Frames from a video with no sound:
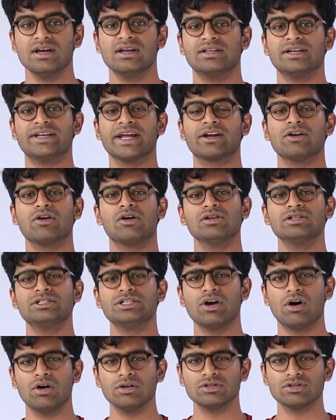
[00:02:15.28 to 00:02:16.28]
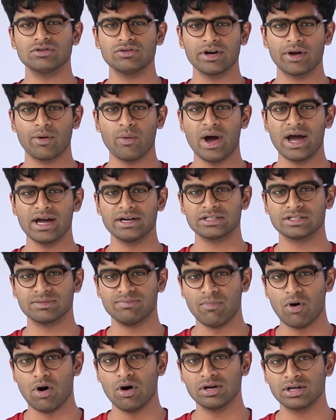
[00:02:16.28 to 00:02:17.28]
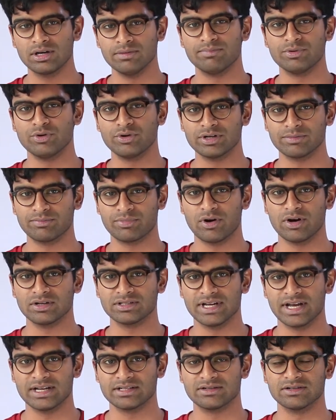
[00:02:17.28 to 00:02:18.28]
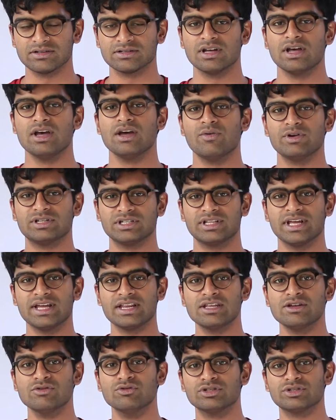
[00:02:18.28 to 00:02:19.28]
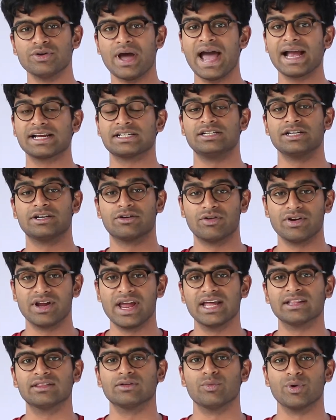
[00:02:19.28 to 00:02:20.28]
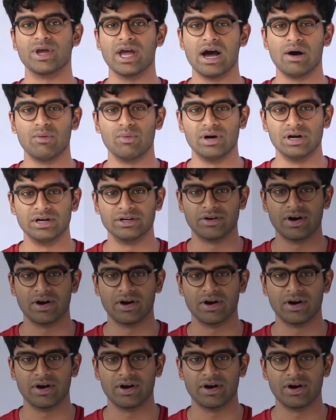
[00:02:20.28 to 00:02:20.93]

The technology also requires small computer processors, which are then used to actually create the VR world